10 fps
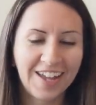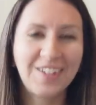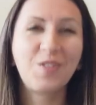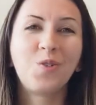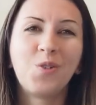I
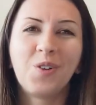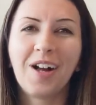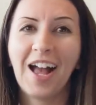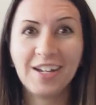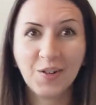do
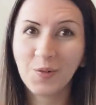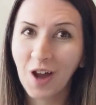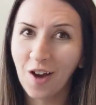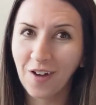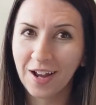I do not